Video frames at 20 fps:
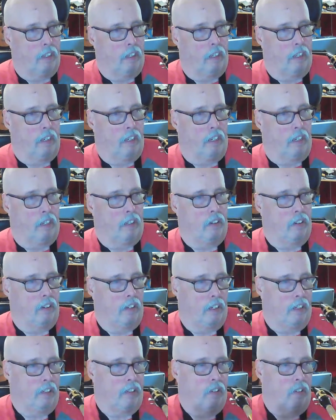And
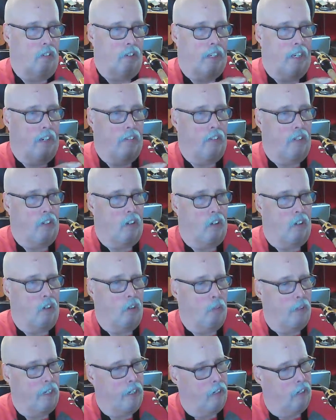I don't have it all
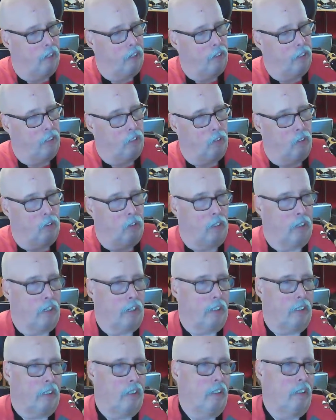the way on the
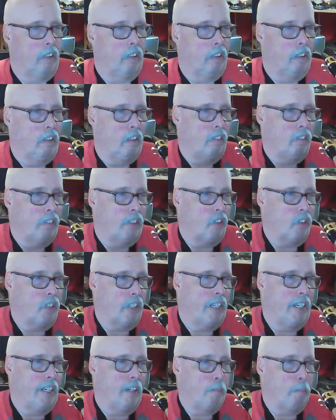cork because I
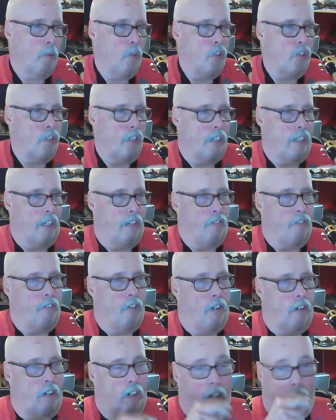can't push it that
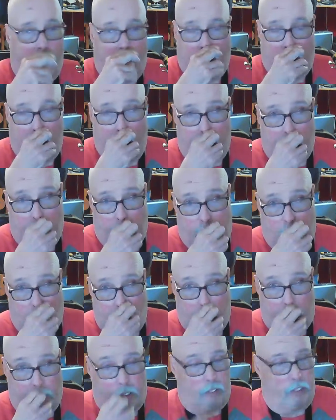far, even with
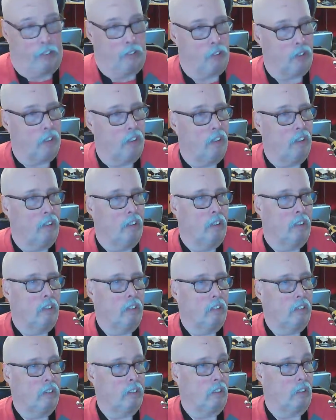cork grease.
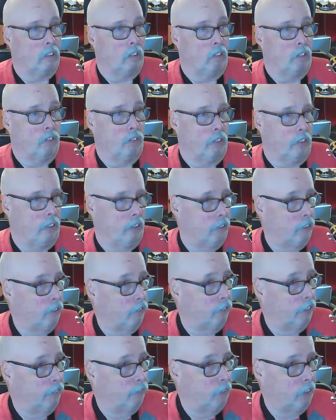So hopefully the
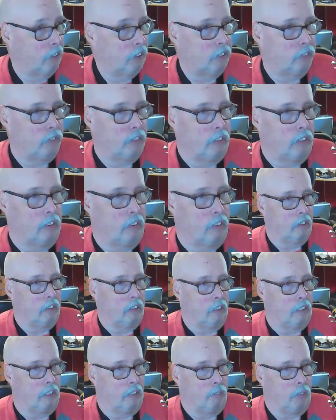replacement
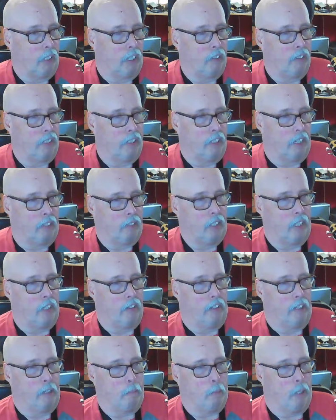that I bought, the Yamaha
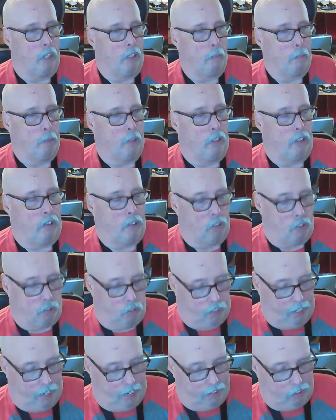that I bought to put on this
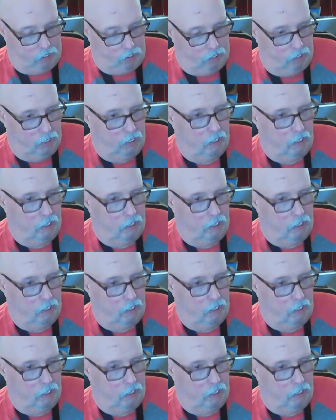stack,